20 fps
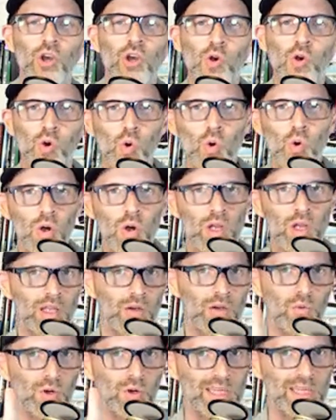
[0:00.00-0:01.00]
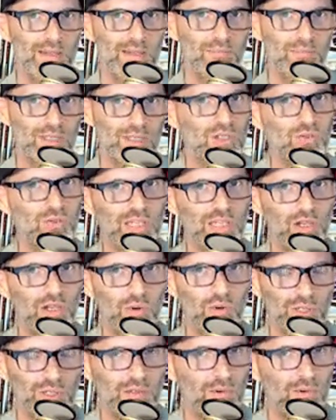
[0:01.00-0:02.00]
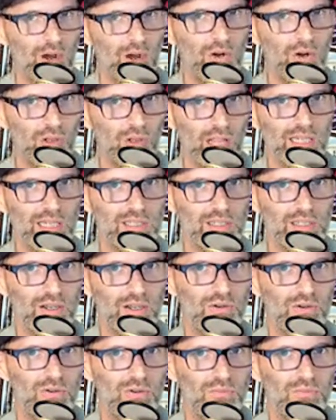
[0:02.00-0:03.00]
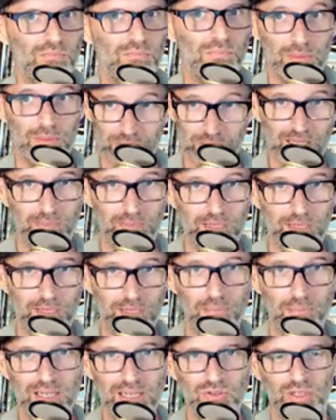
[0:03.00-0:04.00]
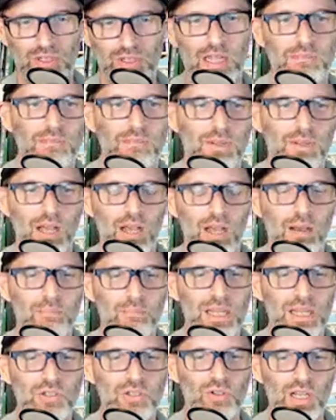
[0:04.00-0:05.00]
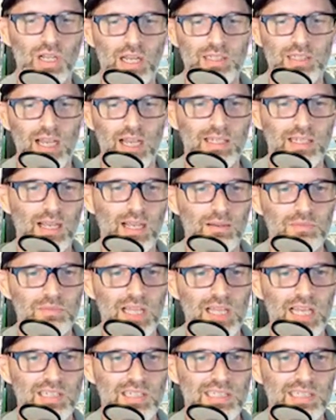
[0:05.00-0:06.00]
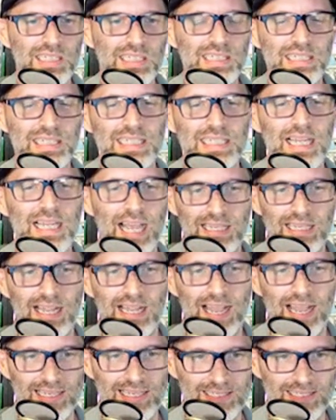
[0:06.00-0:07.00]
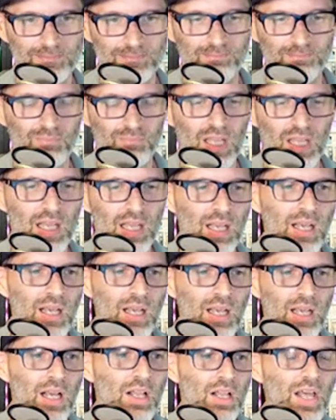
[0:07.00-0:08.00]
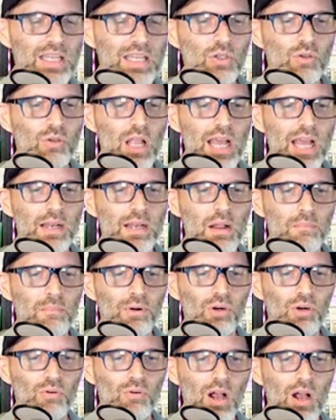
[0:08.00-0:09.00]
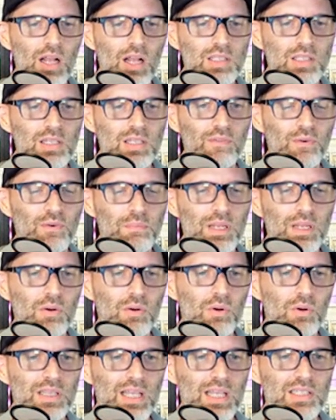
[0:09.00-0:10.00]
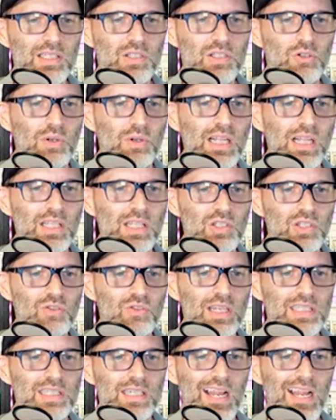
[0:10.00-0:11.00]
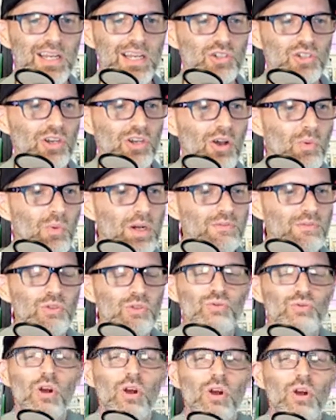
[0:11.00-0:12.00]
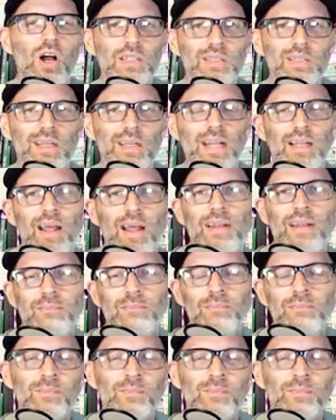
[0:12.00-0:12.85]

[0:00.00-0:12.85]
Who will keep the streak going tomorrow? Let us know by becoming a Patreon. Uh, Patreon.com slash DTNS. Thank you, Len Peralta, for being with us to illustrate today's show. What have you drawn today, Len?